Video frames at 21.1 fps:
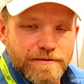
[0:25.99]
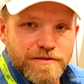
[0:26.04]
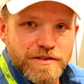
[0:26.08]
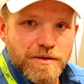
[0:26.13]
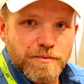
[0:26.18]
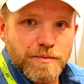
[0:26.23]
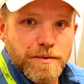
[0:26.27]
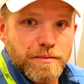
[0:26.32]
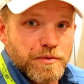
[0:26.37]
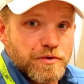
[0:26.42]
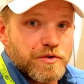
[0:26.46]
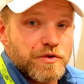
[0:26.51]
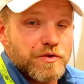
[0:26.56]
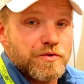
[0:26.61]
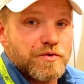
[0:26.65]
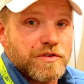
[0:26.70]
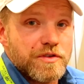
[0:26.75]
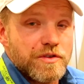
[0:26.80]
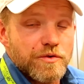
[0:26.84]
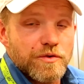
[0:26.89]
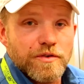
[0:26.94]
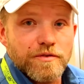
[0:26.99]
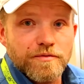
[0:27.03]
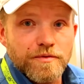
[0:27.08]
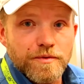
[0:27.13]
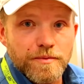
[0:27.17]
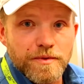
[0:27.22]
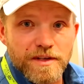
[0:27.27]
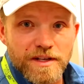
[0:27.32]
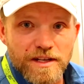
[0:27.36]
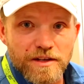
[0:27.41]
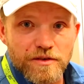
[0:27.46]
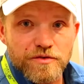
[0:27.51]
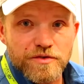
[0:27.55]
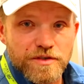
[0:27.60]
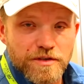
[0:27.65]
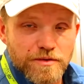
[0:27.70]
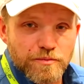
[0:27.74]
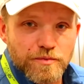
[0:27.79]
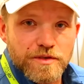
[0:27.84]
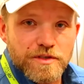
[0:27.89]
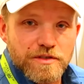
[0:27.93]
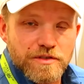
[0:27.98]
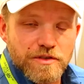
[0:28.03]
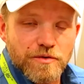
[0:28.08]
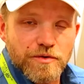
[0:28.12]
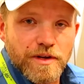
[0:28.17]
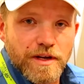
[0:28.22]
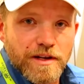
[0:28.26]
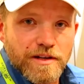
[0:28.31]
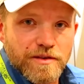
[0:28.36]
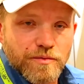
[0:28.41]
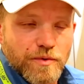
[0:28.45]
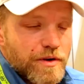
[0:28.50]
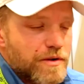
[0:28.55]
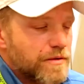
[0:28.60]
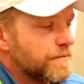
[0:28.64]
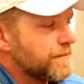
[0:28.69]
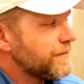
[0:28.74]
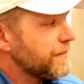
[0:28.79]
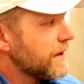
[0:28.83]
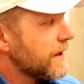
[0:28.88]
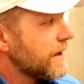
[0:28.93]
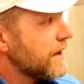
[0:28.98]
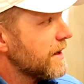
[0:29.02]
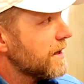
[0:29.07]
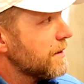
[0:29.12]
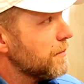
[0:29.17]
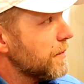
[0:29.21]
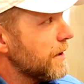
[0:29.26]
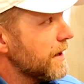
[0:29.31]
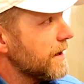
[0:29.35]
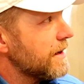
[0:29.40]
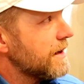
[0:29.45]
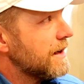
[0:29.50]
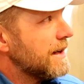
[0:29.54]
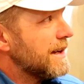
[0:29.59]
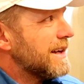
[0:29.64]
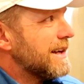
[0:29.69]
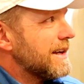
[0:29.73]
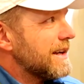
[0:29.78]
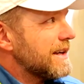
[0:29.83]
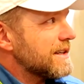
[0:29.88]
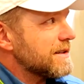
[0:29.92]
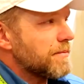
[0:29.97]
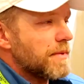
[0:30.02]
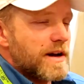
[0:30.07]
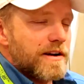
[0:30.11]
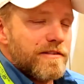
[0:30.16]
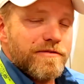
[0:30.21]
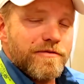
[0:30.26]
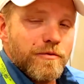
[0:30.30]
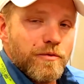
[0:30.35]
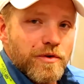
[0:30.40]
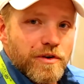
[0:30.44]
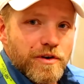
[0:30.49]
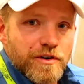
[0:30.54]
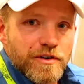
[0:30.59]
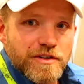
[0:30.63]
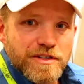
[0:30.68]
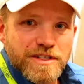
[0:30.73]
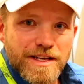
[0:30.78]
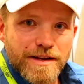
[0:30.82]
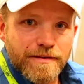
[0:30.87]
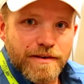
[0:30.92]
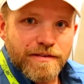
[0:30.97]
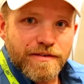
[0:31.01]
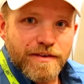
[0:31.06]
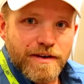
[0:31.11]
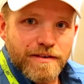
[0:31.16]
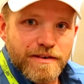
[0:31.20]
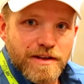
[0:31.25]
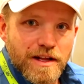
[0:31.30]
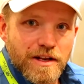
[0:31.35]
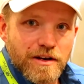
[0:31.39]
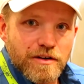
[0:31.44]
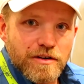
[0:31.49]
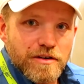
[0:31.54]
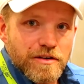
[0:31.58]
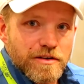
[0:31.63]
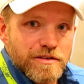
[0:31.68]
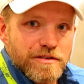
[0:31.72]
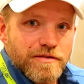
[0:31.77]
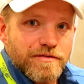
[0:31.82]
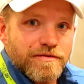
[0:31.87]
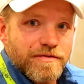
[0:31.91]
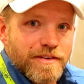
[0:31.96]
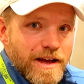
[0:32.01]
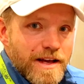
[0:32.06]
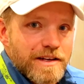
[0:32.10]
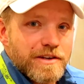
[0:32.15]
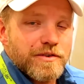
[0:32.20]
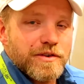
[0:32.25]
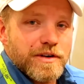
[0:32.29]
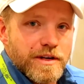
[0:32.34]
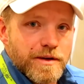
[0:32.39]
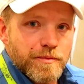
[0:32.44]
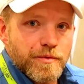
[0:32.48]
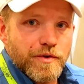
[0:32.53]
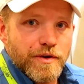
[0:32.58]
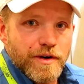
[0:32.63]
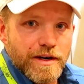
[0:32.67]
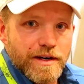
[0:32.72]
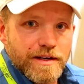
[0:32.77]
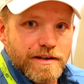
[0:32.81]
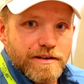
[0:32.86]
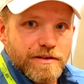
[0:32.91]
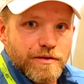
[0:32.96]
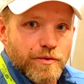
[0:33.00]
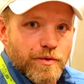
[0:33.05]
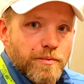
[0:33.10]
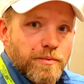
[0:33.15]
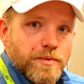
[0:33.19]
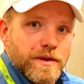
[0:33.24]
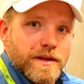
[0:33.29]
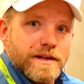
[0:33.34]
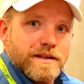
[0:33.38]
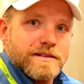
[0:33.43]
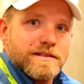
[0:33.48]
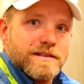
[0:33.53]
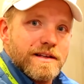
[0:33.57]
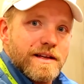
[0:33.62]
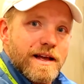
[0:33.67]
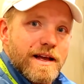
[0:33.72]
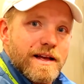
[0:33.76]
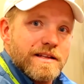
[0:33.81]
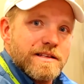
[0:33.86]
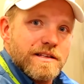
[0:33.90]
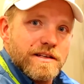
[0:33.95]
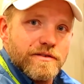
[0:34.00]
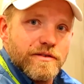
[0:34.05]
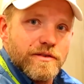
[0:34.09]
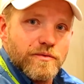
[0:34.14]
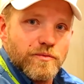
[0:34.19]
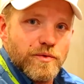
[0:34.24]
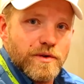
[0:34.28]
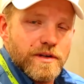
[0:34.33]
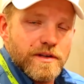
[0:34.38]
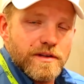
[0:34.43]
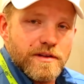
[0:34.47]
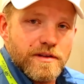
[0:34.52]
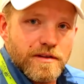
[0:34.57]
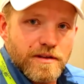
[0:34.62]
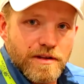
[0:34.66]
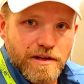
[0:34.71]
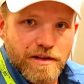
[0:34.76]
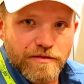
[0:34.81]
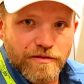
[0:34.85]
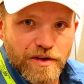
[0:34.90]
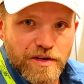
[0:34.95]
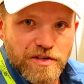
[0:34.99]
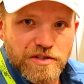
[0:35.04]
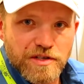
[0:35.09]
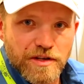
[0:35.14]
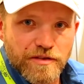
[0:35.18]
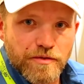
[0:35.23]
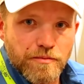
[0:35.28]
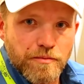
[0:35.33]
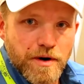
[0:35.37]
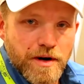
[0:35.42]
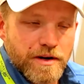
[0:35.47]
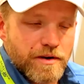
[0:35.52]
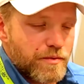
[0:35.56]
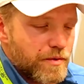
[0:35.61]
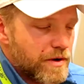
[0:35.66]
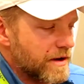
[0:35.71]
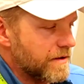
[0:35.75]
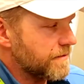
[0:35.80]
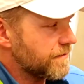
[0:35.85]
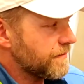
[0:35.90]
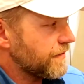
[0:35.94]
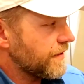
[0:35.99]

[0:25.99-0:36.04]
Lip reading: Some people choose to do it from the dealership, which is okay as well. But it's about a $475 factory upgrade to replace the gas oven with the convection oven microwave.